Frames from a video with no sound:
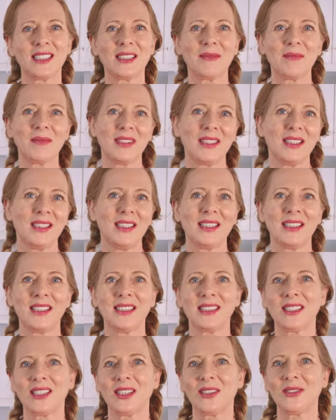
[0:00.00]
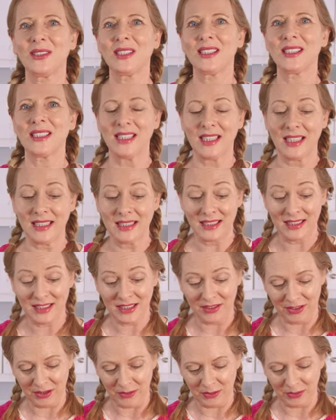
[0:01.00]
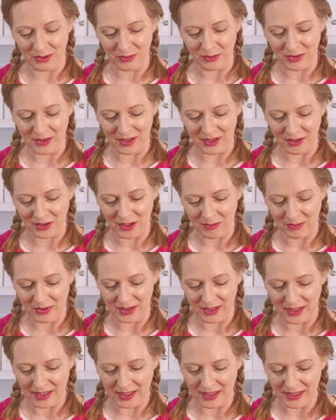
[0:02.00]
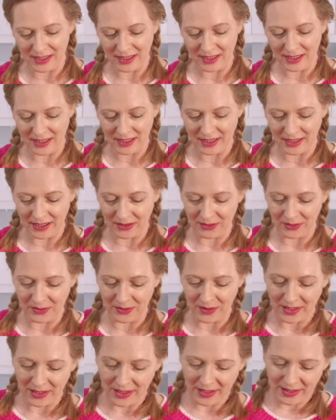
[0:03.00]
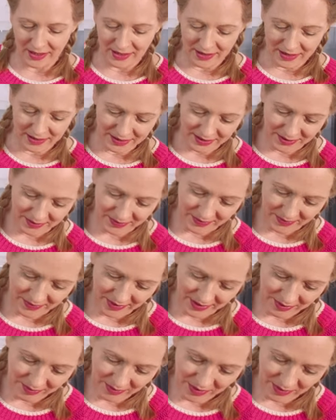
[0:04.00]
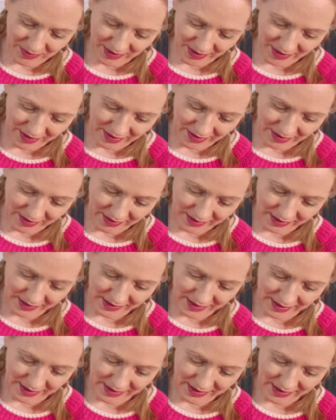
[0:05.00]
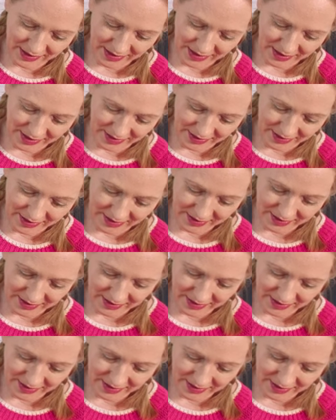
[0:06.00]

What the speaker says: something that doesn't look as nice as if it would be completely yellow. Let me make another slice here.